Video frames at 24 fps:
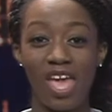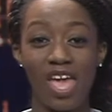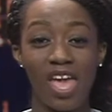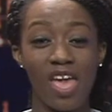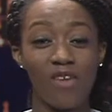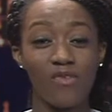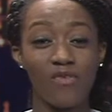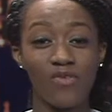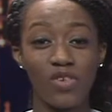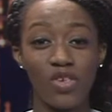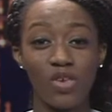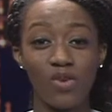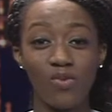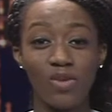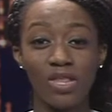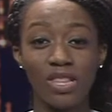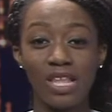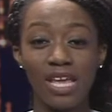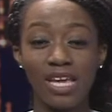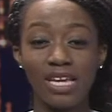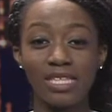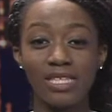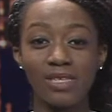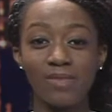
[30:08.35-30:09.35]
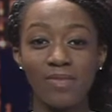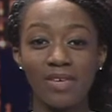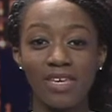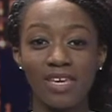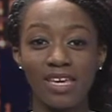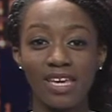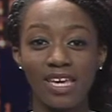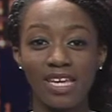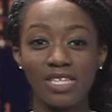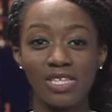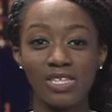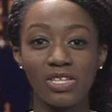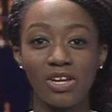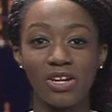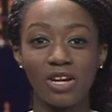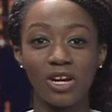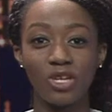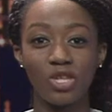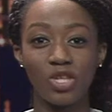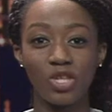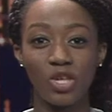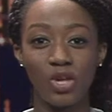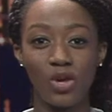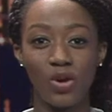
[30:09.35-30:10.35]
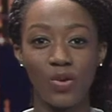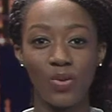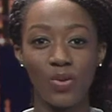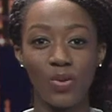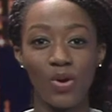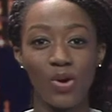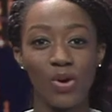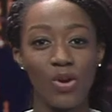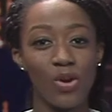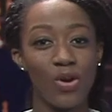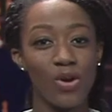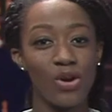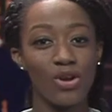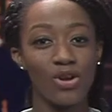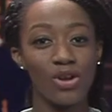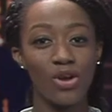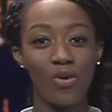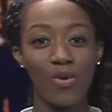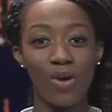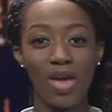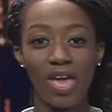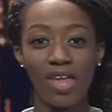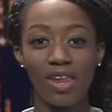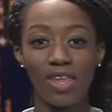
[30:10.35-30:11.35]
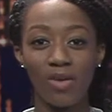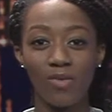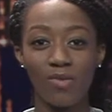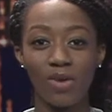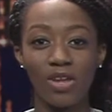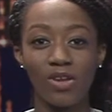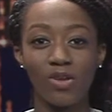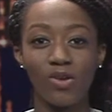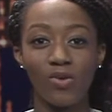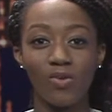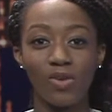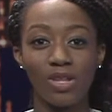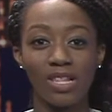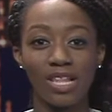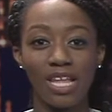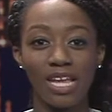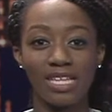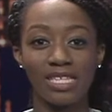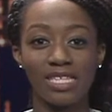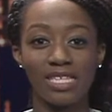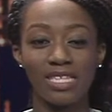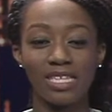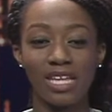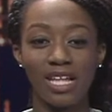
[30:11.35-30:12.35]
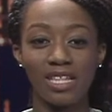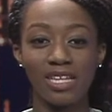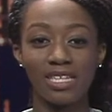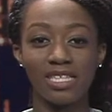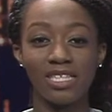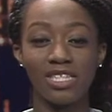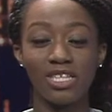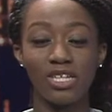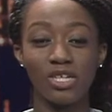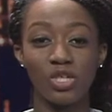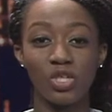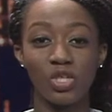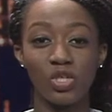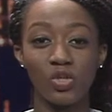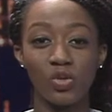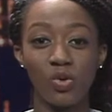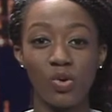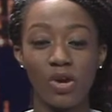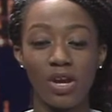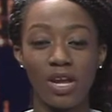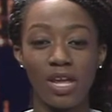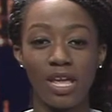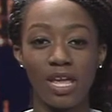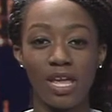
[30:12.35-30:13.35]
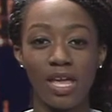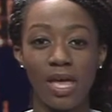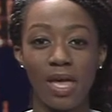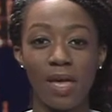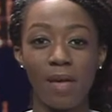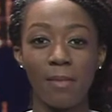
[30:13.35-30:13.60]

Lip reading: If you would like to be a guest on our show or know anyone who would like to tell us their story,